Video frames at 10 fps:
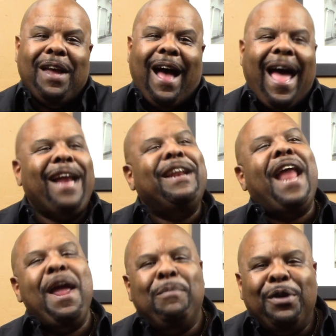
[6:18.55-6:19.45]
had a
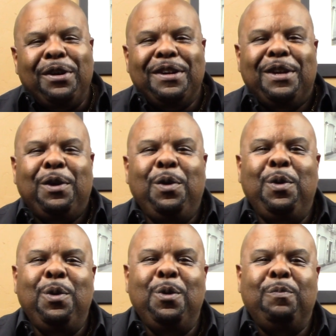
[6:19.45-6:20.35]
neighbor
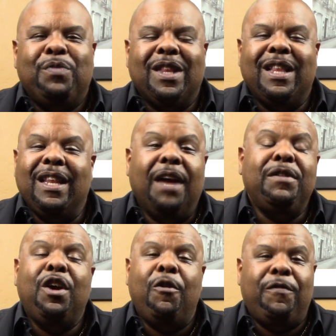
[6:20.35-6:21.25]
who loved
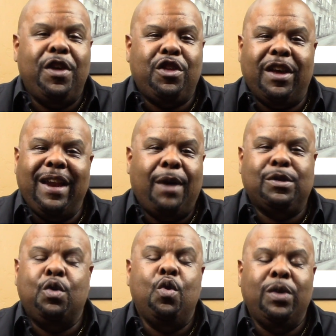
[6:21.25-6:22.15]
to go fishing, and I was
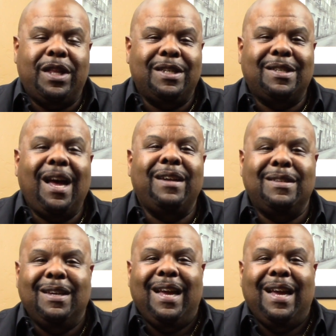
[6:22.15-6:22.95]
cool with his son.